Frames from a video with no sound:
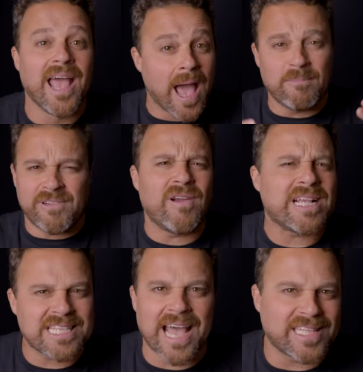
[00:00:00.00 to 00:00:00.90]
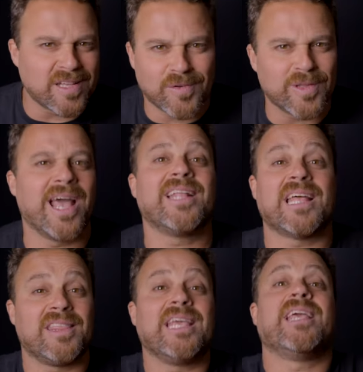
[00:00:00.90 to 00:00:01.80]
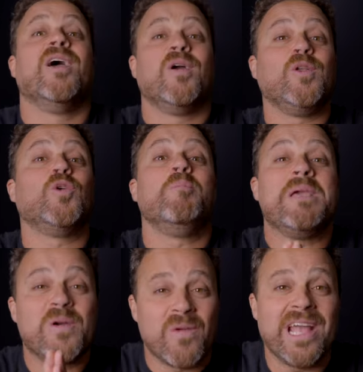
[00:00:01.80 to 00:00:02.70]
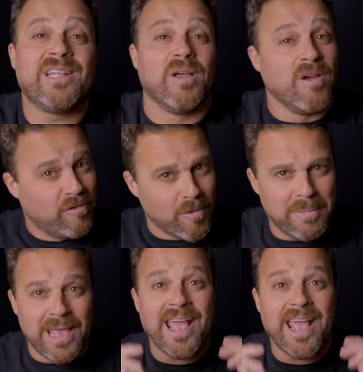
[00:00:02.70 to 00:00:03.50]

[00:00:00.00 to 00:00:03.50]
I'm very excited for that. I think it will be great for me